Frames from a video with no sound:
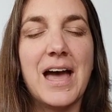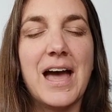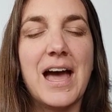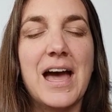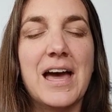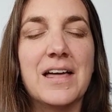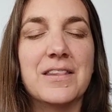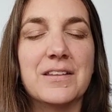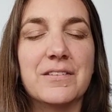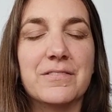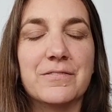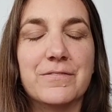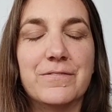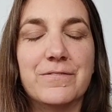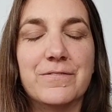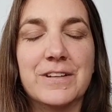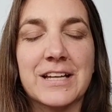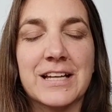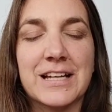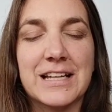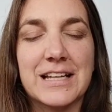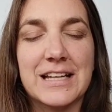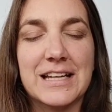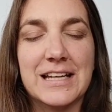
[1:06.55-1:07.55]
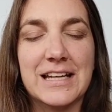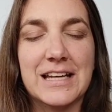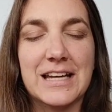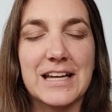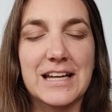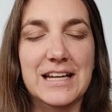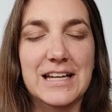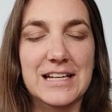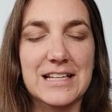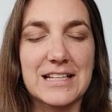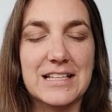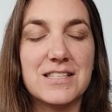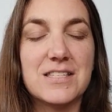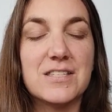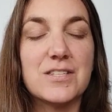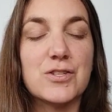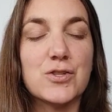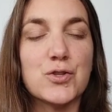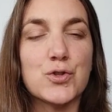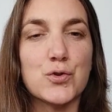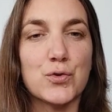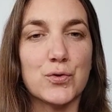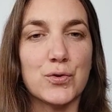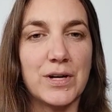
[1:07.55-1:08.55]
and then feeling its
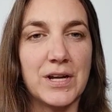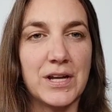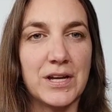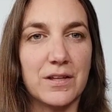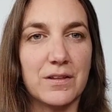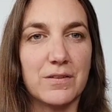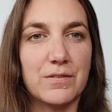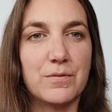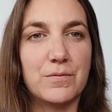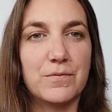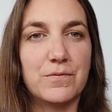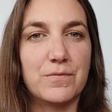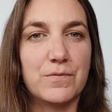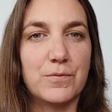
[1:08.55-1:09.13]
strength